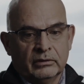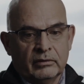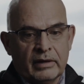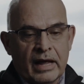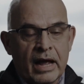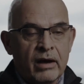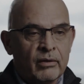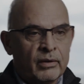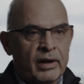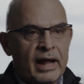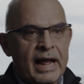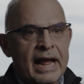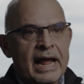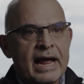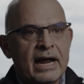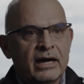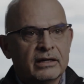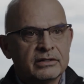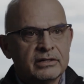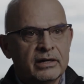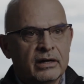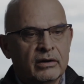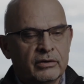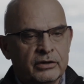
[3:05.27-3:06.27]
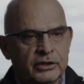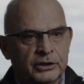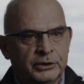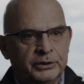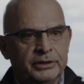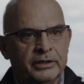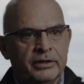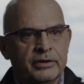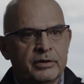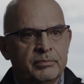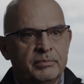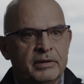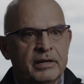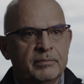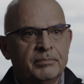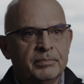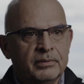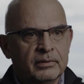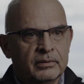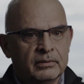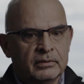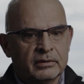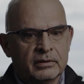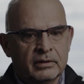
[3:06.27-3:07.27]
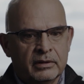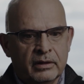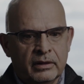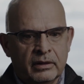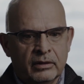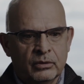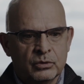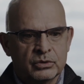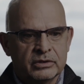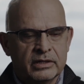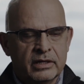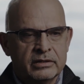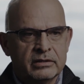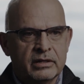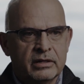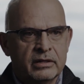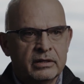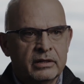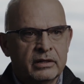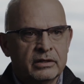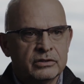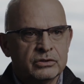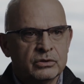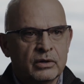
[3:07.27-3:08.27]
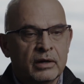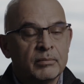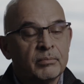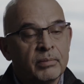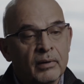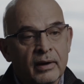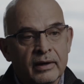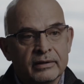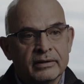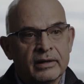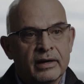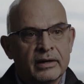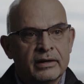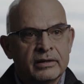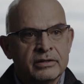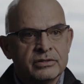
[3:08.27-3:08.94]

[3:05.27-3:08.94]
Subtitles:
how to act and how to treat other people and those kind of things. So I brought that